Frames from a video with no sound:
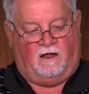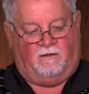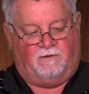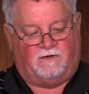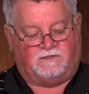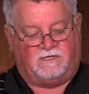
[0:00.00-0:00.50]

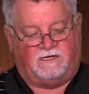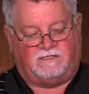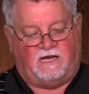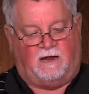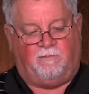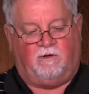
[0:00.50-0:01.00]
There's an
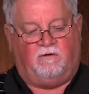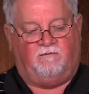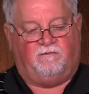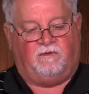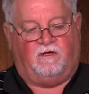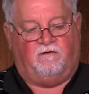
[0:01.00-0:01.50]

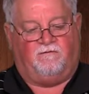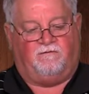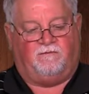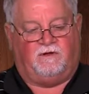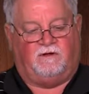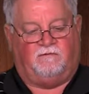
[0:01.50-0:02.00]
example of
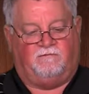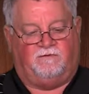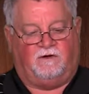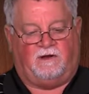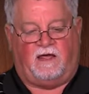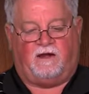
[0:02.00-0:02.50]

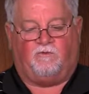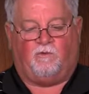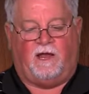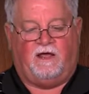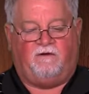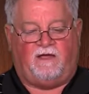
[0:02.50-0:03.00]
filled out in
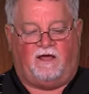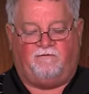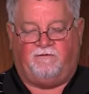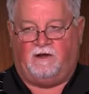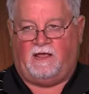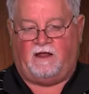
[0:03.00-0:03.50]
red of how to
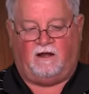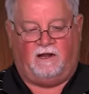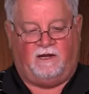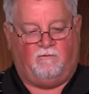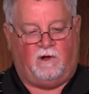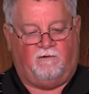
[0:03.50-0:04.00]
fill out a
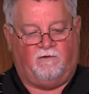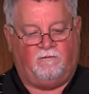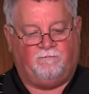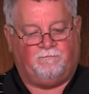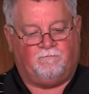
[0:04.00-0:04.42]
lien waiver,